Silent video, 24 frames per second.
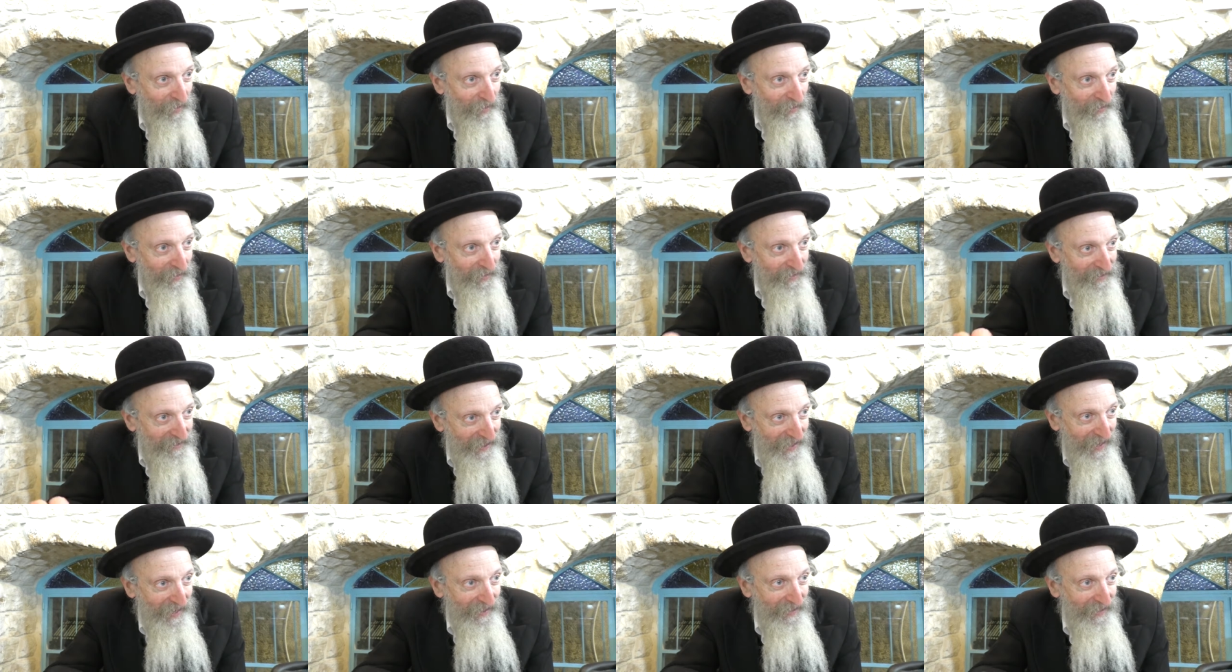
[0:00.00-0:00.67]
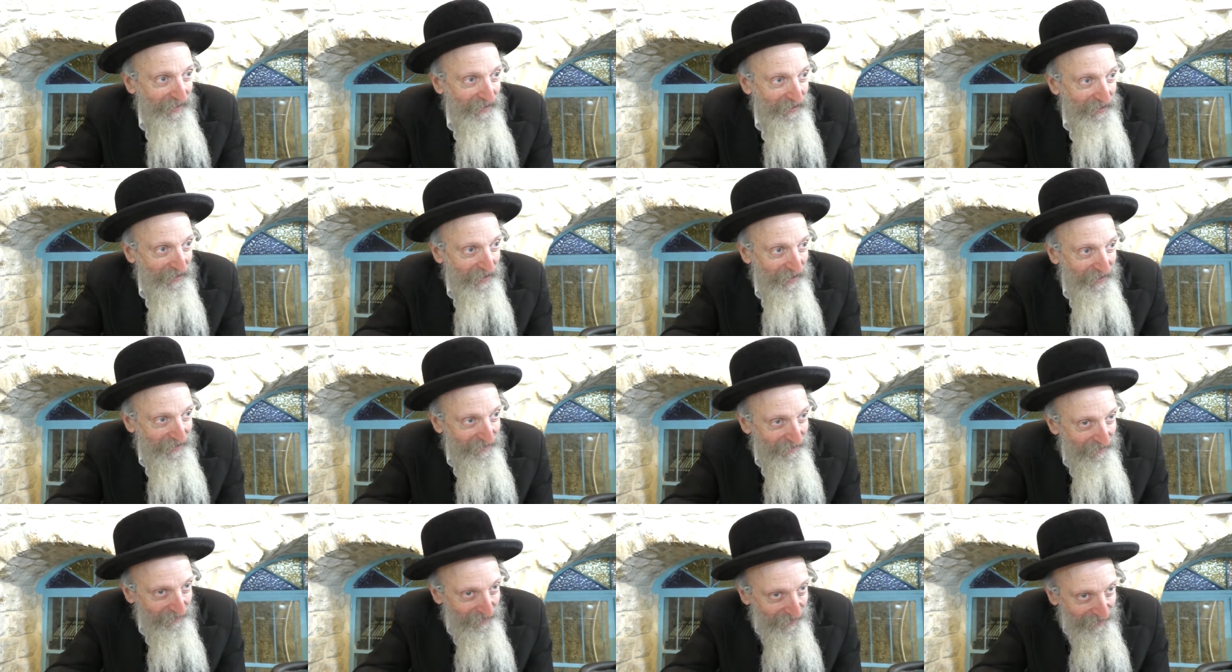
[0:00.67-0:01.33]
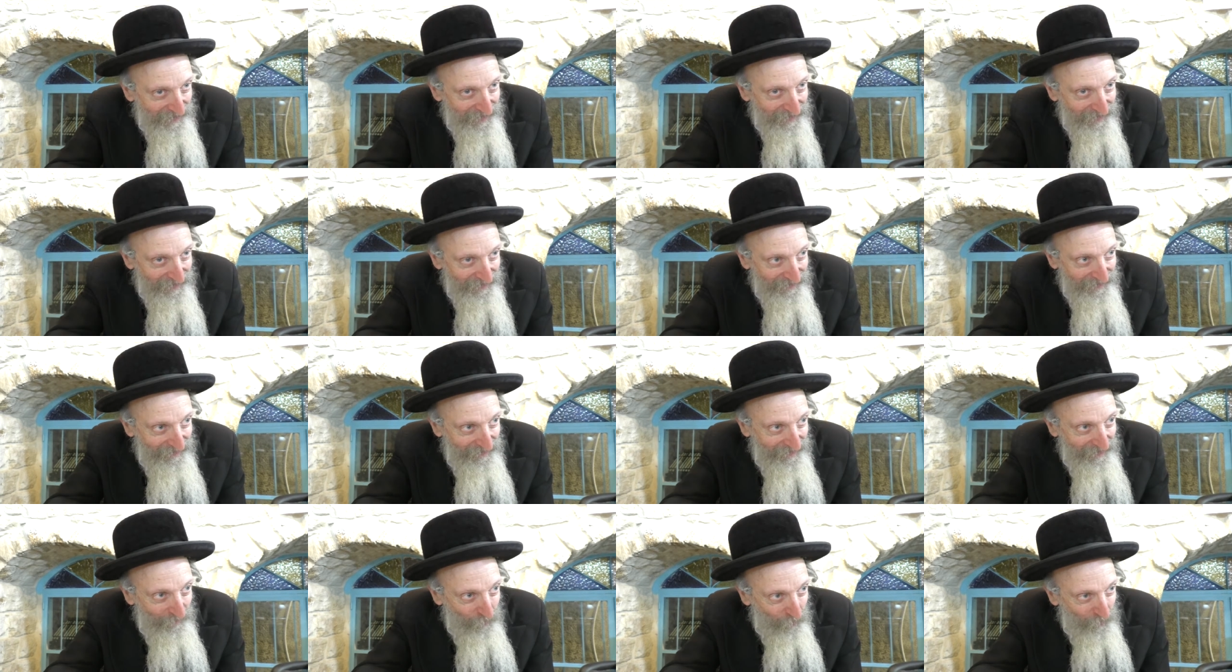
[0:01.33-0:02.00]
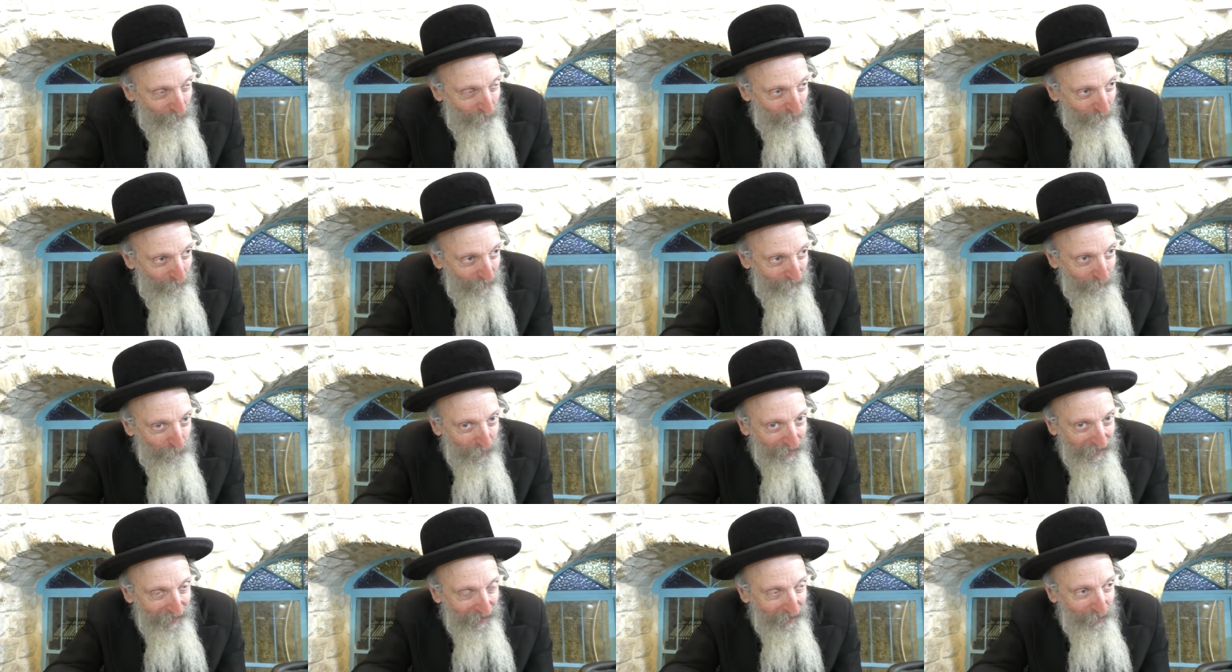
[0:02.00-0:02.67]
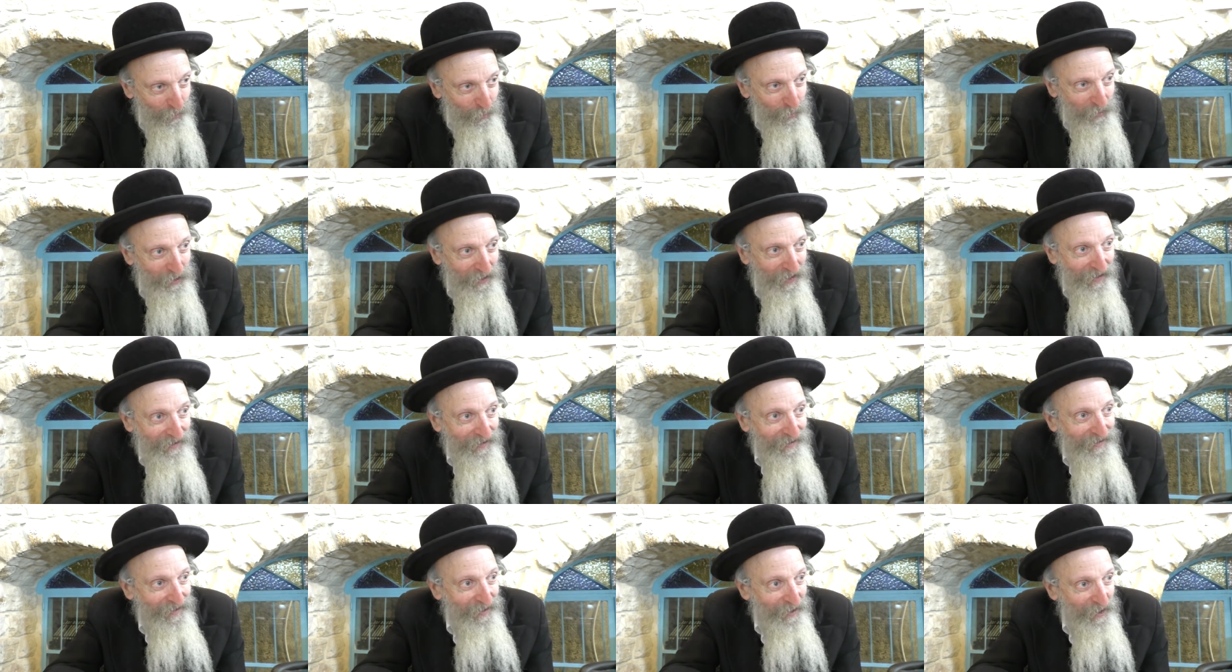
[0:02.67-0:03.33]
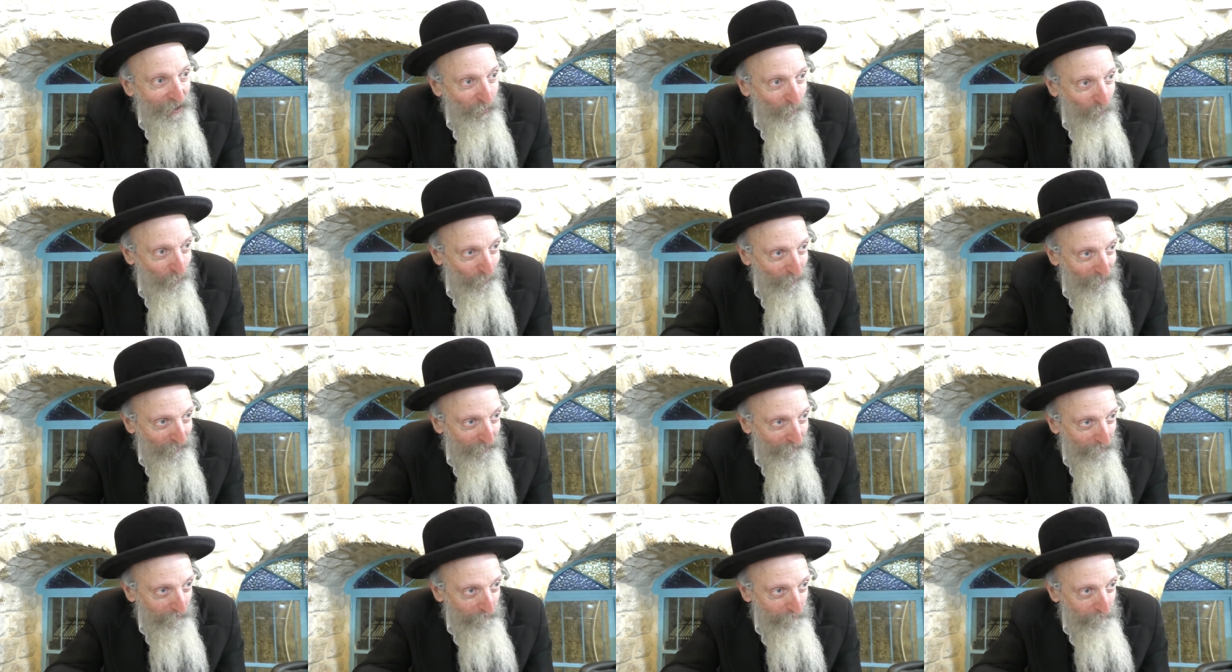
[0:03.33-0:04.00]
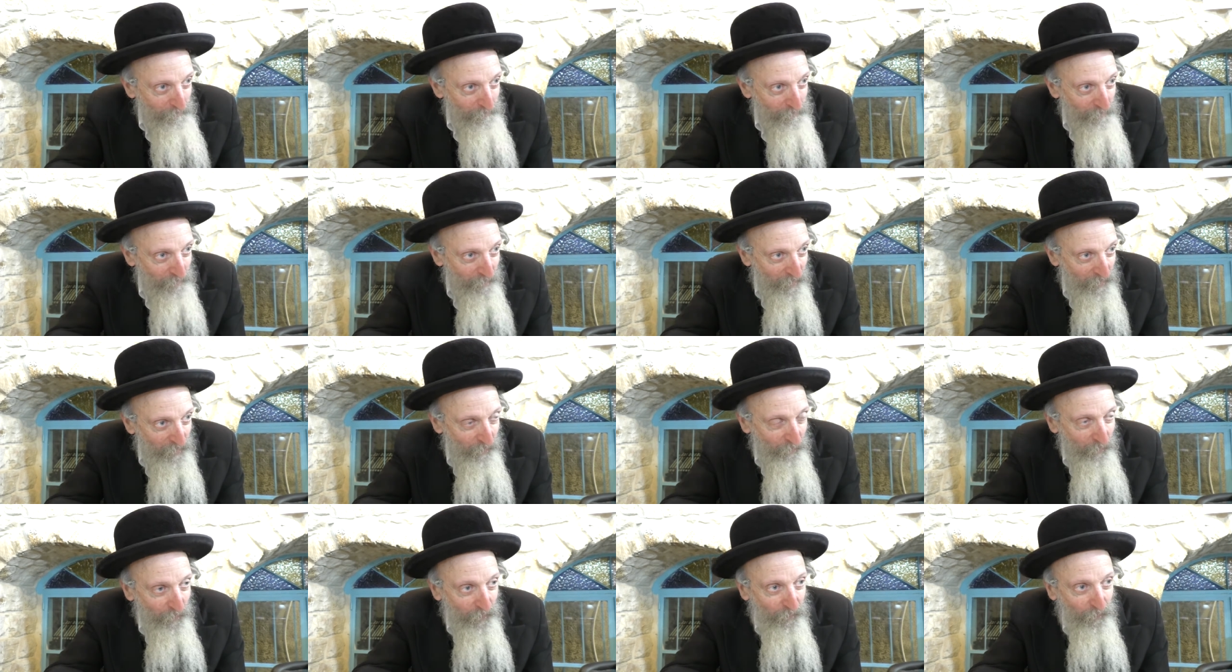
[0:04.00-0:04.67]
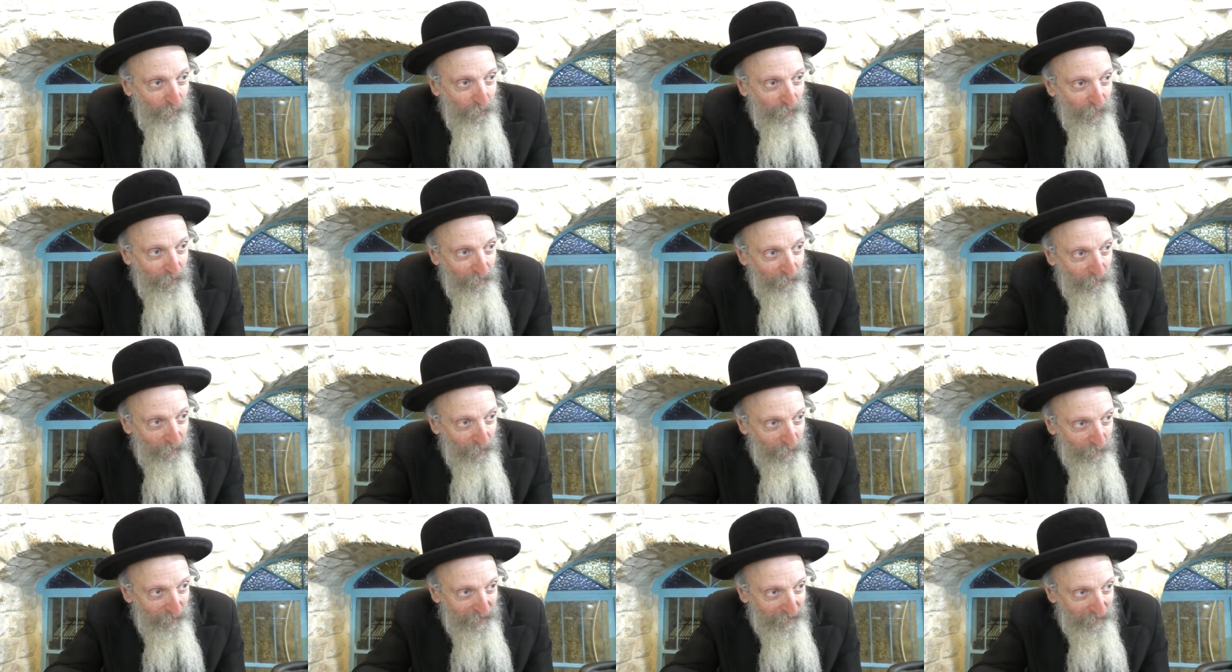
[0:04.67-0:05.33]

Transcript: because ten is is because we're talking about bringing the kedusha down into this world. So for the, for the, for the the,